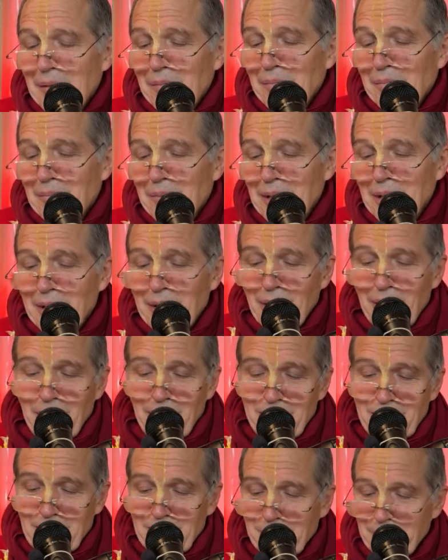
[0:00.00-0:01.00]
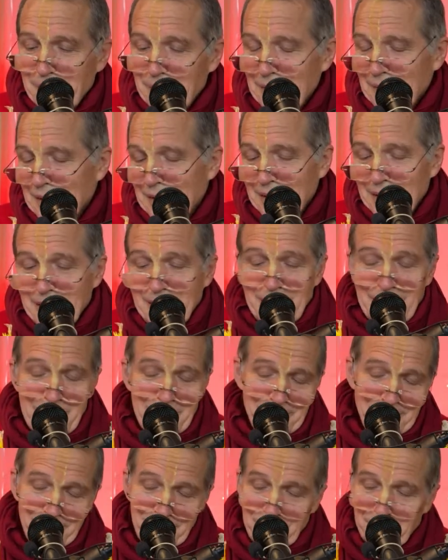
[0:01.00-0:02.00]
because the
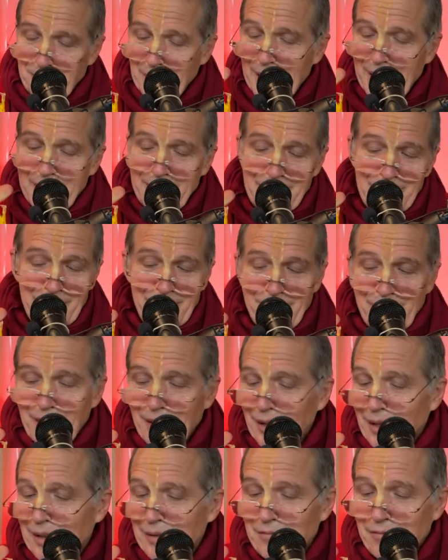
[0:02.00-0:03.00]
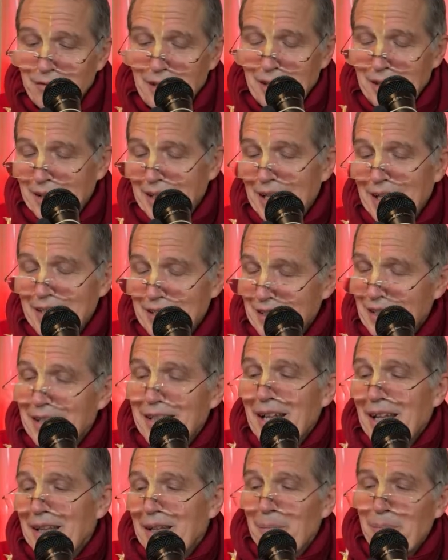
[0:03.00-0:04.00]
planet thought, well, there is
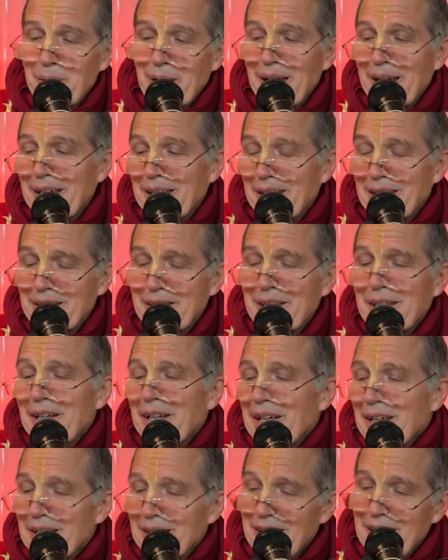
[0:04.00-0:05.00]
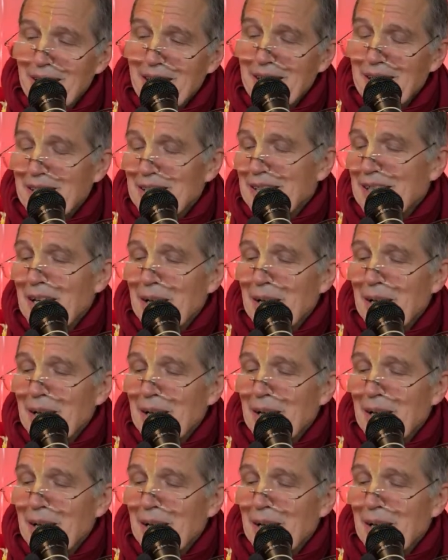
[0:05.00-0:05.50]
another planet, there is a